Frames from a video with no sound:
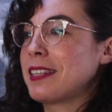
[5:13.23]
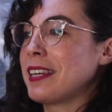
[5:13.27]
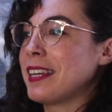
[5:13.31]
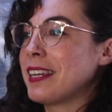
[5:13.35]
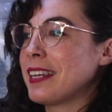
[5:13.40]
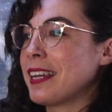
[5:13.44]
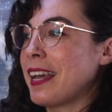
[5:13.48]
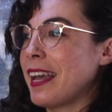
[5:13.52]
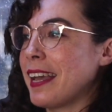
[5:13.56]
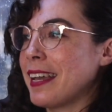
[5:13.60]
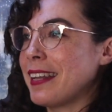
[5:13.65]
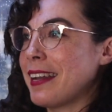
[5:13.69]

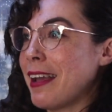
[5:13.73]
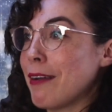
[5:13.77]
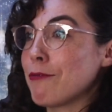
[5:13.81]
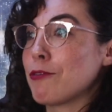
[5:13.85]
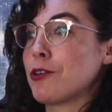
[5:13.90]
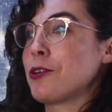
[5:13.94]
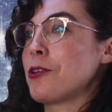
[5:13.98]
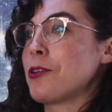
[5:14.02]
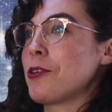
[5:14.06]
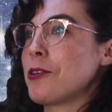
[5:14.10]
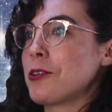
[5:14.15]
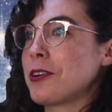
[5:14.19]
thing I had
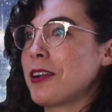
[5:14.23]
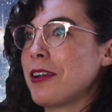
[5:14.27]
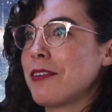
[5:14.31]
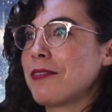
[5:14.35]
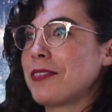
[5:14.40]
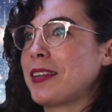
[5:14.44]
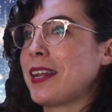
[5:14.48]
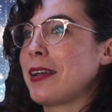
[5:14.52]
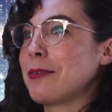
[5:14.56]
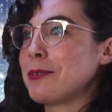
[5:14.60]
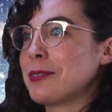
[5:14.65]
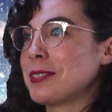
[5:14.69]
ever heard
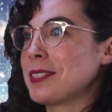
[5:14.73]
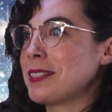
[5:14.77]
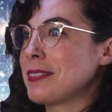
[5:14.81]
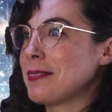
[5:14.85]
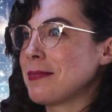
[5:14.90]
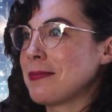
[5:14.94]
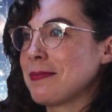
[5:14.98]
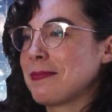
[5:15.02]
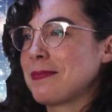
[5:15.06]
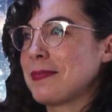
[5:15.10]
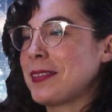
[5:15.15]
of, and I was